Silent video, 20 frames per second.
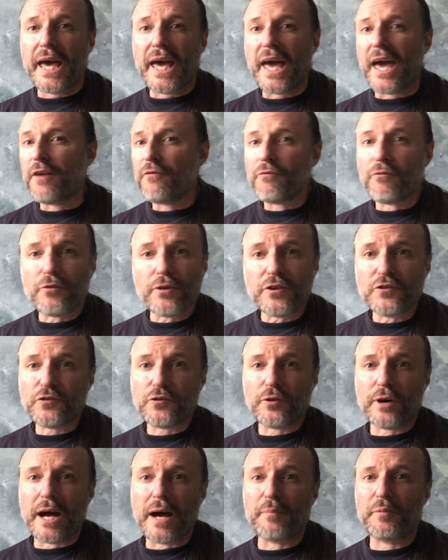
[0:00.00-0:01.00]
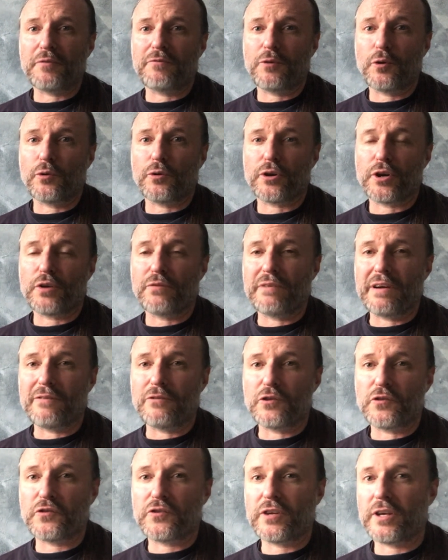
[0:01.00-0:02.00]
Every scrap of lore you've
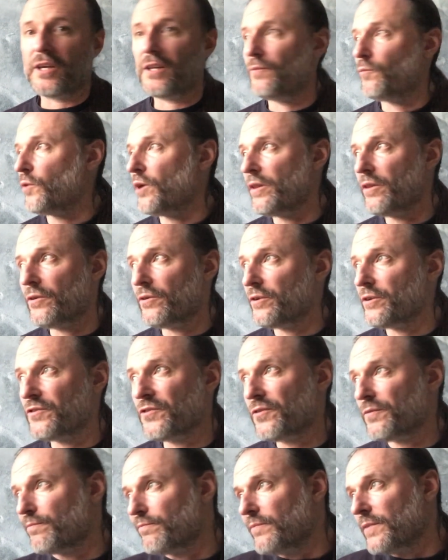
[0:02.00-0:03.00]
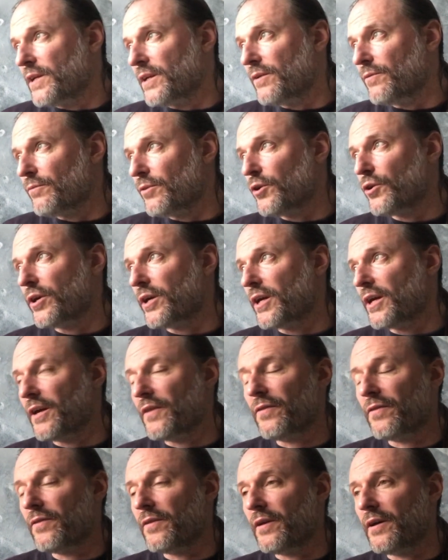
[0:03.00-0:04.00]
ever seen, whether it's looking at
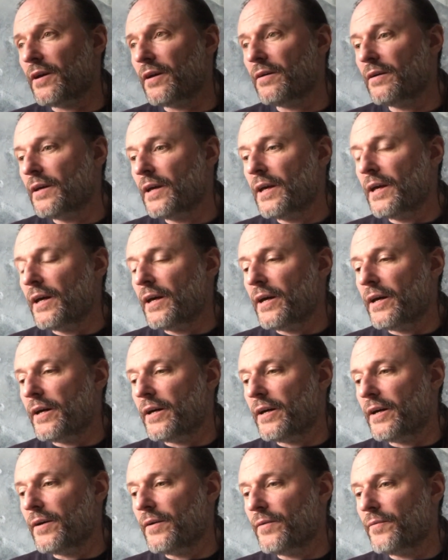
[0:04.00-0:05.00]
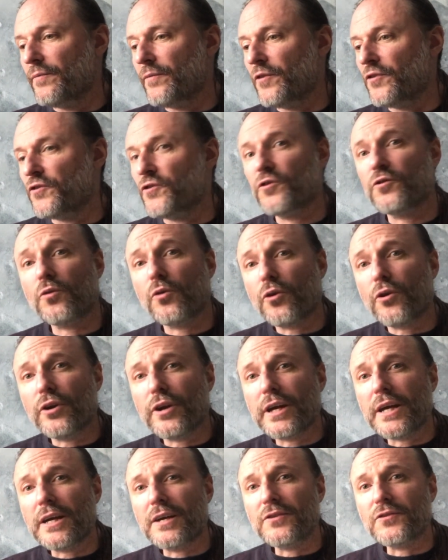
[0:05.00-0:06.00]
the
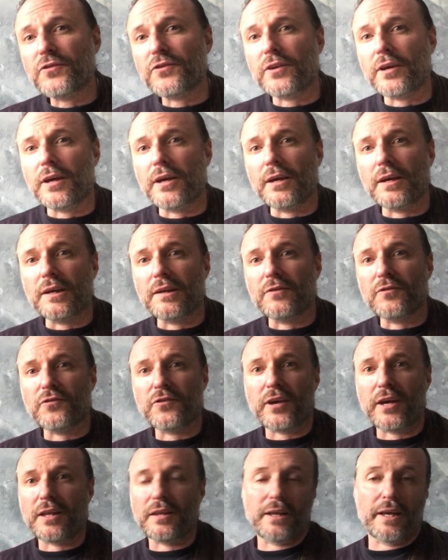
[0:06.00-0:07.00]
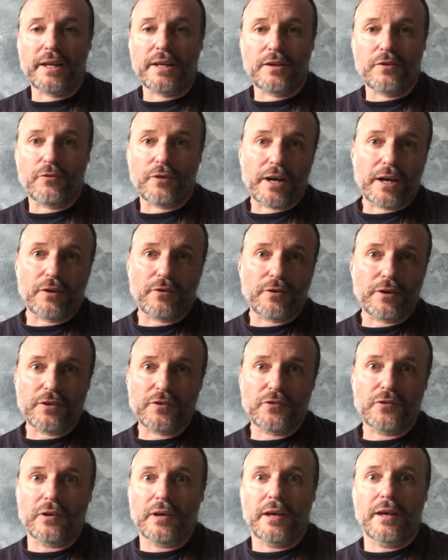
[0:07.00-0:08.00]
stories in, say, Lady
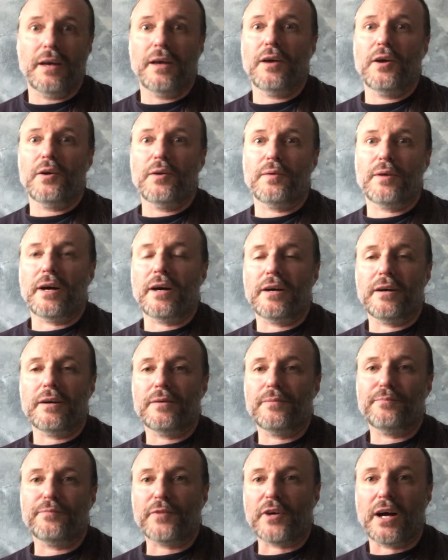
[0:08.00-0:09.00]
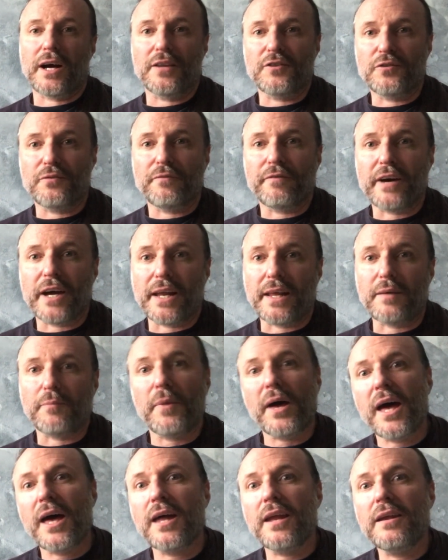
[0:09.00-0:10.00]
Gregory's Gods and Fighting
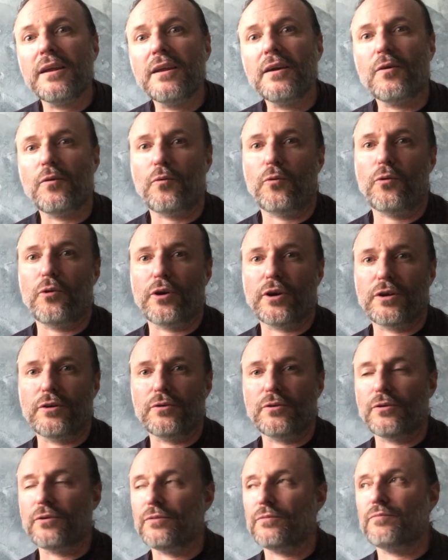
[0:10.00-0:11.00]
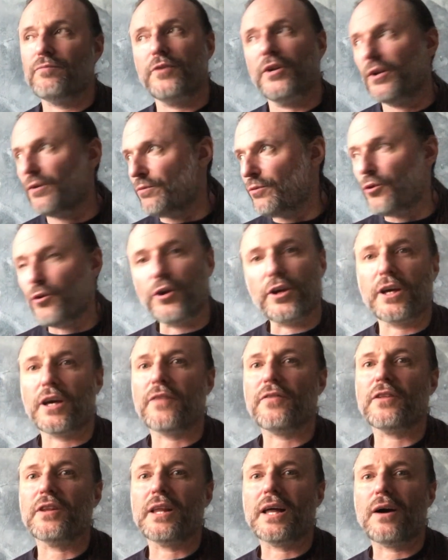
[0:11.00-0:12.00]
Men, or you're looking
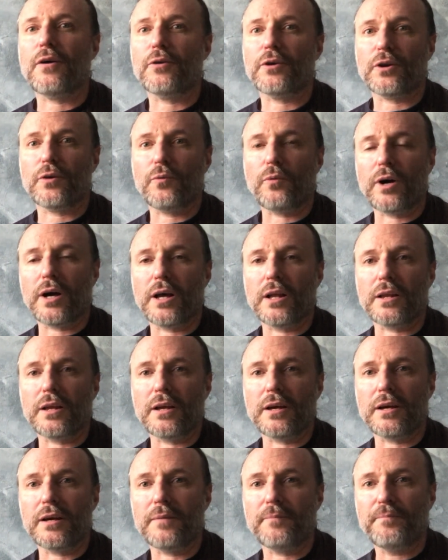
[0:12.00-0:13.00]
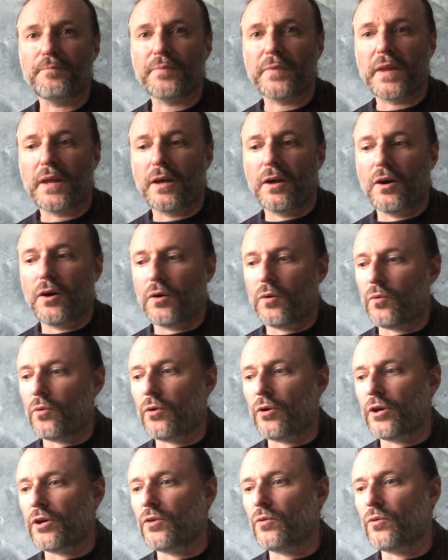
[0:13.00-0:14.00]
at the Laur Gawala,
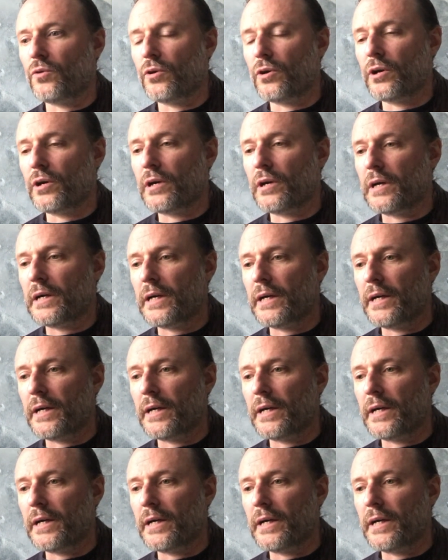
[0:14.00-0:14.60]
or you're